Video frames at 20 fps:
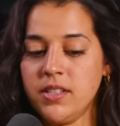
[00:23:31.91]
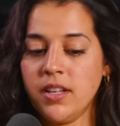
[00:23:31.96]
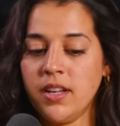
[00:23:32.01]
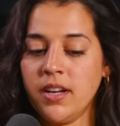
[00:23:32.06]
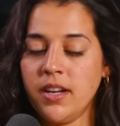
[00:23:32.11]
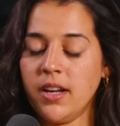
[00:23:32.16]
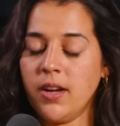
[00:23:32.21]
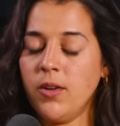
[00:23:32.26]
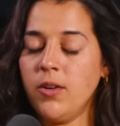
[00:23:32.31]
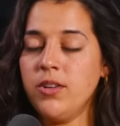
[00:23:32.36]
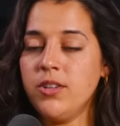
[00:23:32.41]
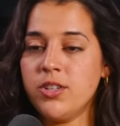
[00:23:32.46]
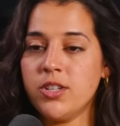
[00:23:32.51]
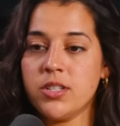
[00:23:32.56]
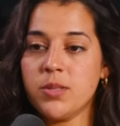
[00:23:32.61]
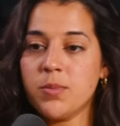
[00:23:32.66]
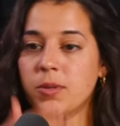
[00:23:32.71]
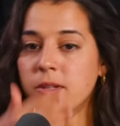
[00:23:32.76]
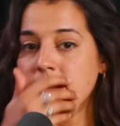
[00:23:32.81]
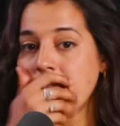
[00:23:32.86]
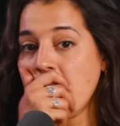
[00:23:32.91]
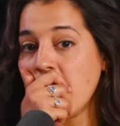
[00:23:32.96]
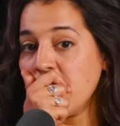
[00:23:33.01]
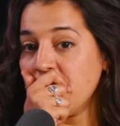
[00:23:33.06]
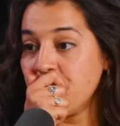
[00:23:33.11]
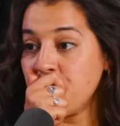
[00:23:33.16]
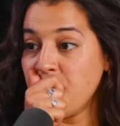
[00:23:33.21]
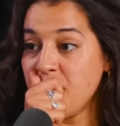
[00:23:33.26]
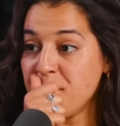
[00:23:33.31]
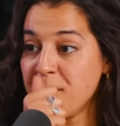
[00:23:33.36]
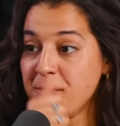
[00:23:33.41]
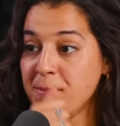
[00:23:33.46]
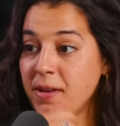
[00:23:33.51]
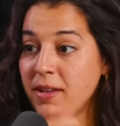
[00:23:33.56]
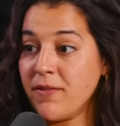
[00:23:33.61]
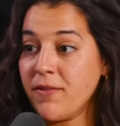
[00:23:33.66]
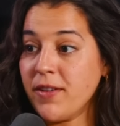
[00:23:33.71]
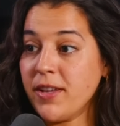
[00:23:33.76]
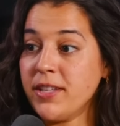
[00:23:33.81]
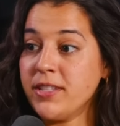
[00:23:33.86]
and I would just pretend I was wiping my
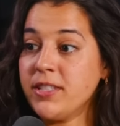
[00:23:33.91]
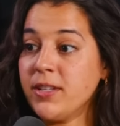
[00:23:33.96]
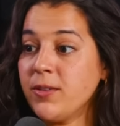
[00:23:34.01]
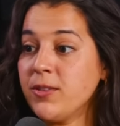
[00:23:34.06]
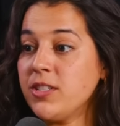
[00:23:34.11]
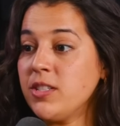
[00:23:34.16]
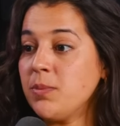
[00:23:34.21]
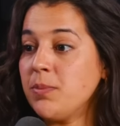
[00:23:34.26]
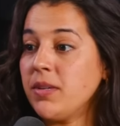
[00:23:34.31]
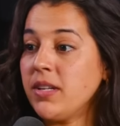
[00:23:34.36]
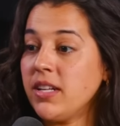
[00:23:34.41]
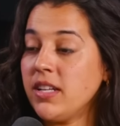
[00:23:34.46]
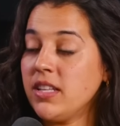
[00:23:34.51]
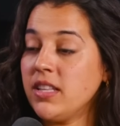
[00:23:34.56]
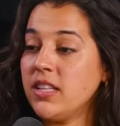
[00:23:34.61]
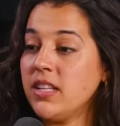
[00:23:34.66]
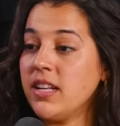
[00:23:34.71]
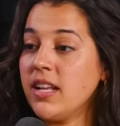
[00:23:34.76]
face, and I would spit it in the